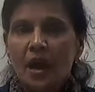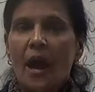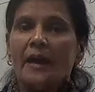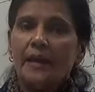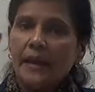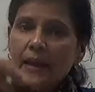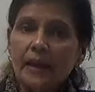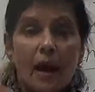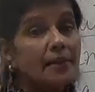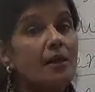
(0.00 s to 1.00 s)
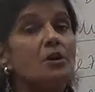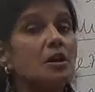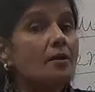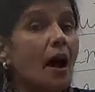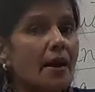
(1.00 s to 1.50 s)
And, e, there was
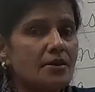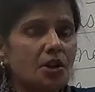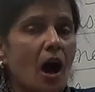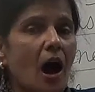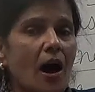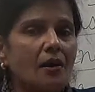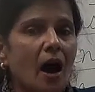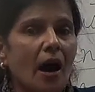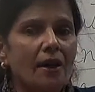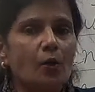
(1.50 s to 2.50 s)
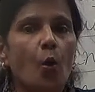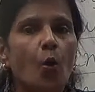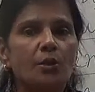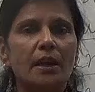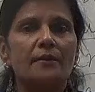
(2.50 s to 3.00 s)
a riot.
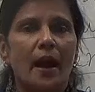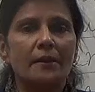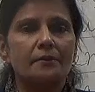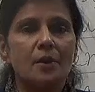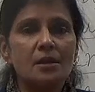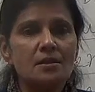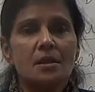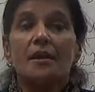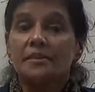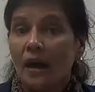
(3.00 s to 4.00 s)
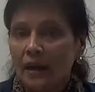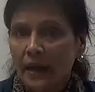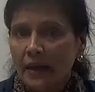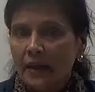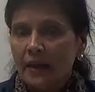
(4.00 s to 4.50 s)
R-I-O-T, riot means
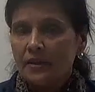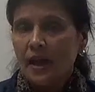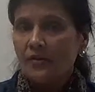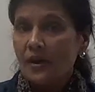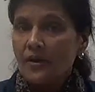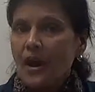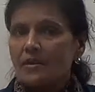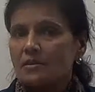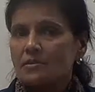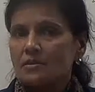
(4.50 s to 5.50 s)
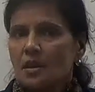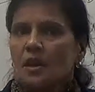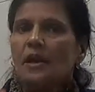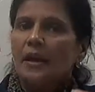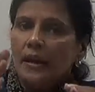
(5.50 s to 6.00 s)
dange. There were riots.
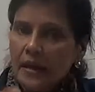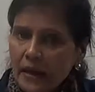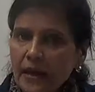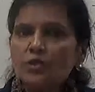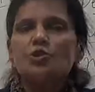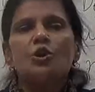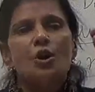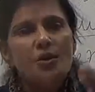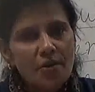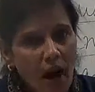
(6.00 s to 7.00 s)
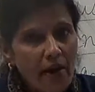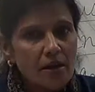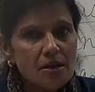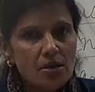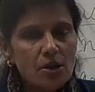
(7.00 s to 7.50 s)
Each
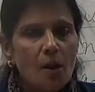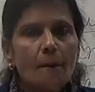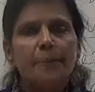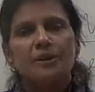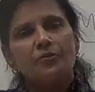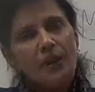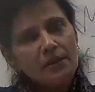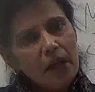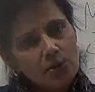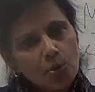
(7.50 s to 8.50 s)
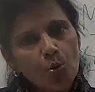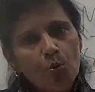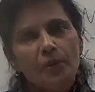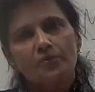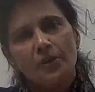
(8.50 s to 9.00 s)
riot between the two,
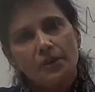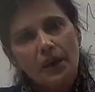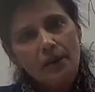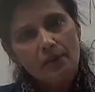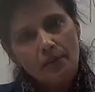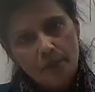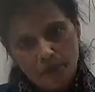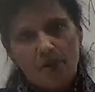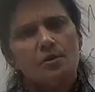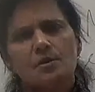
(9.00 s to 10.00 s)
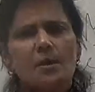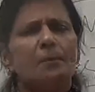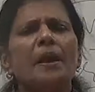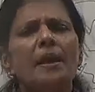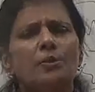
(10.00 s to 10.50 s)
between the uh,
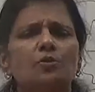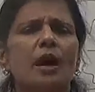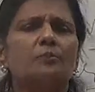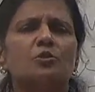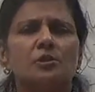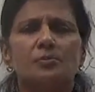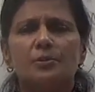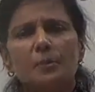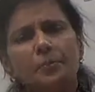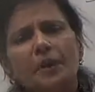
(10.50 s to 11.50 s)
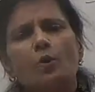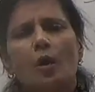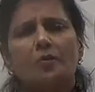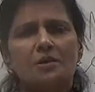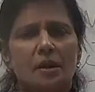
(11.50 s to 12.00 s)
simply Hindus and Muslims, simply
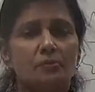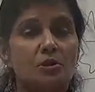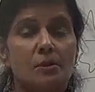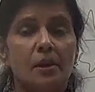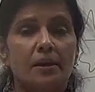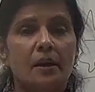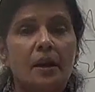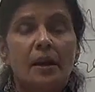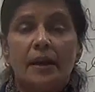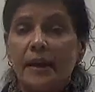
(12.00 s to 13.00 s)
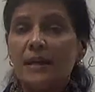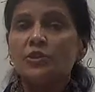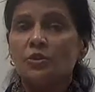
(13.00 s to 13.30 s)
Congress and Muslim League, each